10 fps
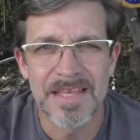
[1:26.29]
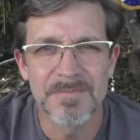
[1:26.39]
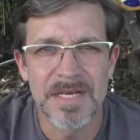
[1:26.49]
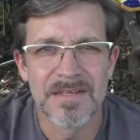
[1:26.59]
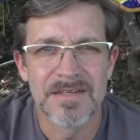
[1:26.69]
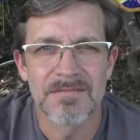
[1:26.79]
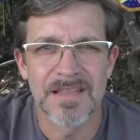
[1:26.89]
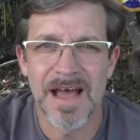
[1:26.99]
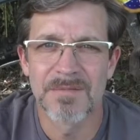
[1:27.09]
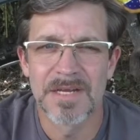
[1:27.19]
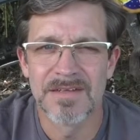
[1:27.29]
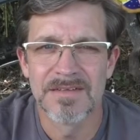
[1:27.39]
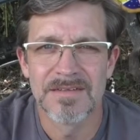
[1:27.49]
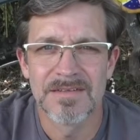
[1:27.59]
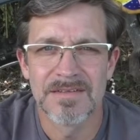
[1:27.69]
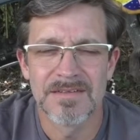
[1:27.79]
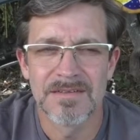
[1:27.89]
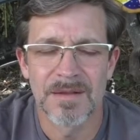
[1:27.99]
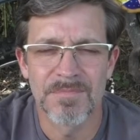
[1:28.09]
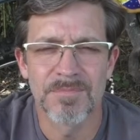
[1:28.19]
Lima, Lima.
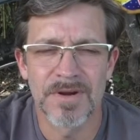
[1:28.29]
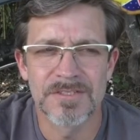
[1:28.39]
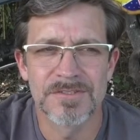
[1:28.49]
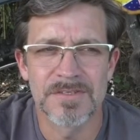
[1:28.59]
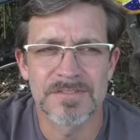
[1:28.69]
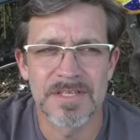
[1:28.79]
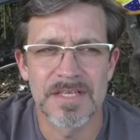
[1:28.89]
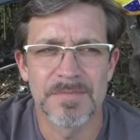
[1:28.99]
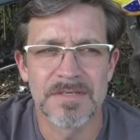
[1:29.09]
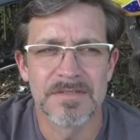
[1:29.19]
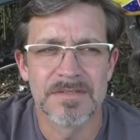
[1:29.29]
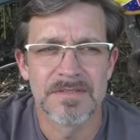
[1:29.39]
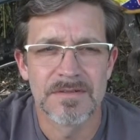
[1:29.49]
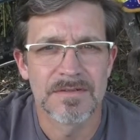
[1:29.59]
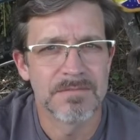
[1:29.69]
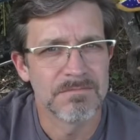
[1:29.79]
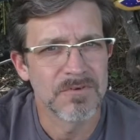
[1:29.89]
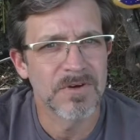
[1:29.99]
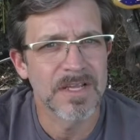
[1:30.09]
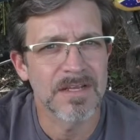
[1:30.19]
I'm pretty sure it's Lima.
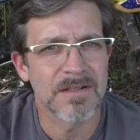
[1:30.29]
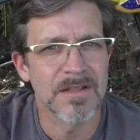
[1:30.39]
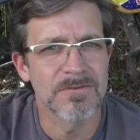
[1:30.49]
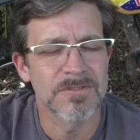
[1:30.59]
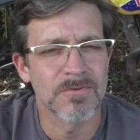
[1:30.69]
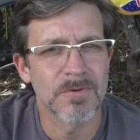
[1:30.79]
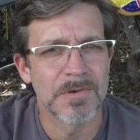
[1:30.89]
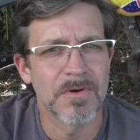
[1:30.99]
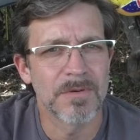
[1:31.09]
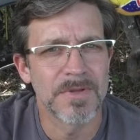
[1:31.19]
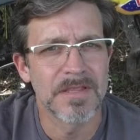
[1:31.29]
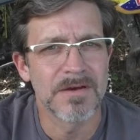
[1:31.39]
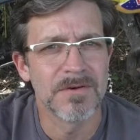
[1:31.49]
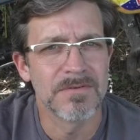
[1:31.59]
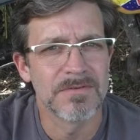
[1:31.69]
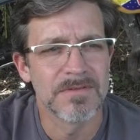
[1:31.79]
We're getting close to where we want to be though.